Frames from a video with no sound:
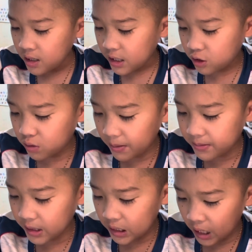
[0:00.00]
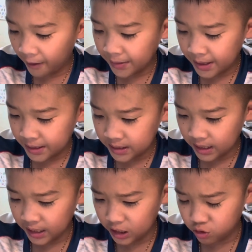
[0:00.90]
disrupting life in the
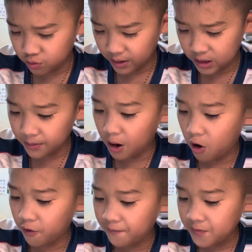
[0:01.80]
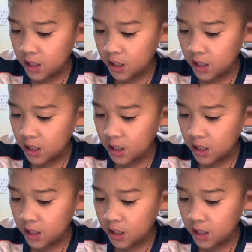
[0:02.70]
city streets above.